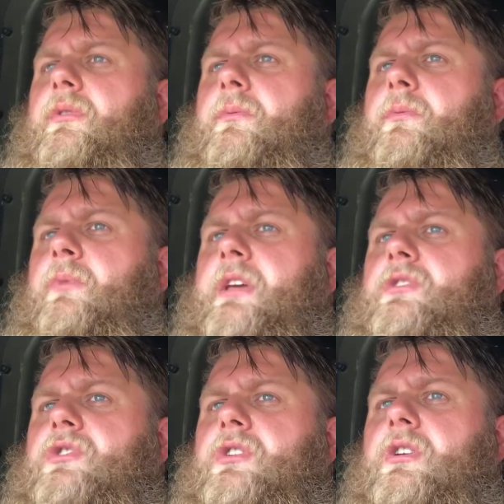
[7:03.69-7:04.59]

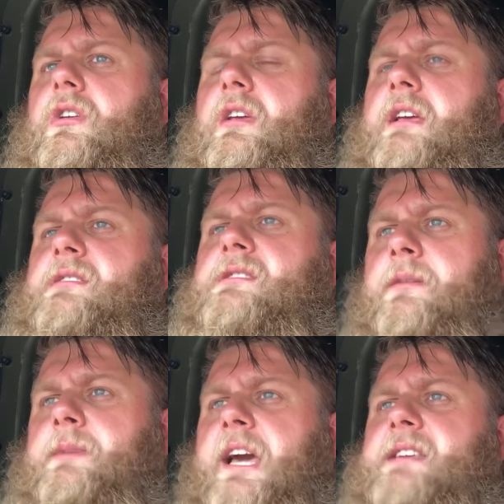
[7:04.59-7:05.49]
Which, in
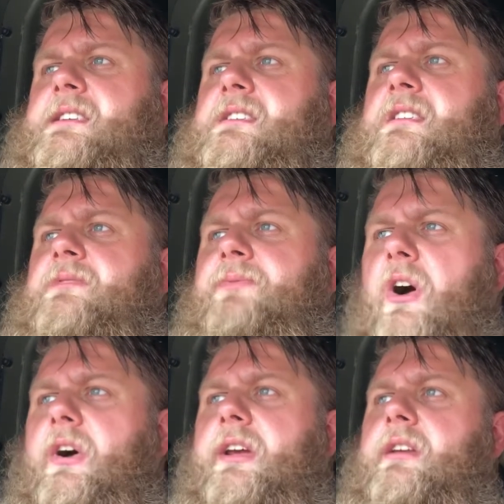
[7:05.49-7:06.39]
some cases, is
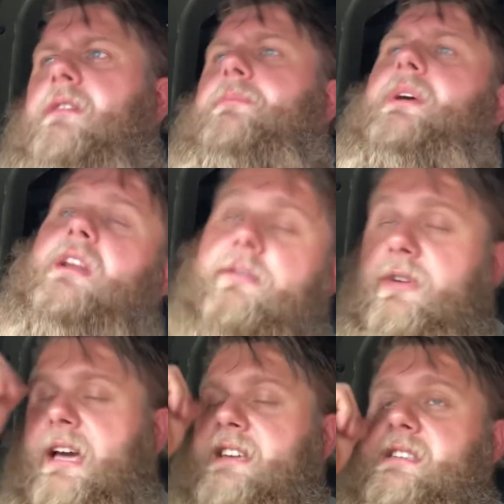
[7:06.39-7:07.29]
fine, but in other
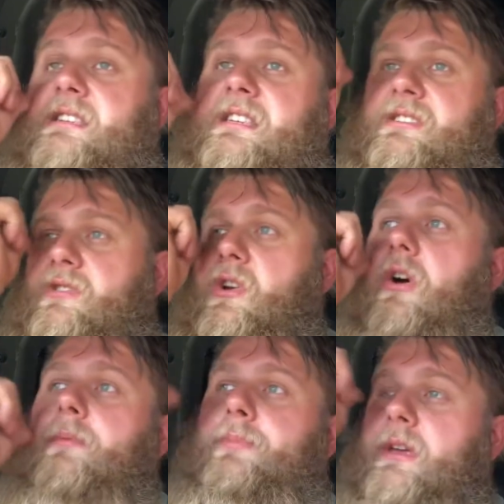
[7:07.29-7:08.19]
cases, it's
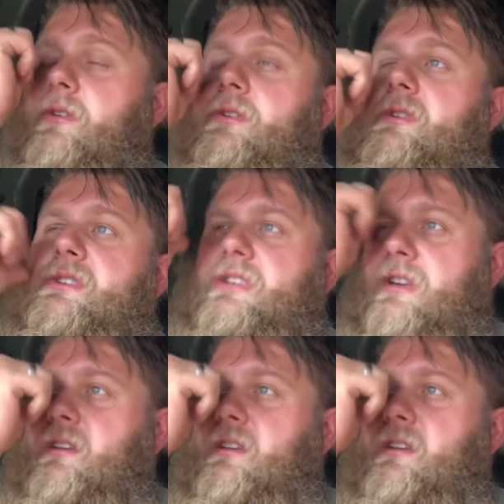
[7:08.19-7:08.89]
not. Because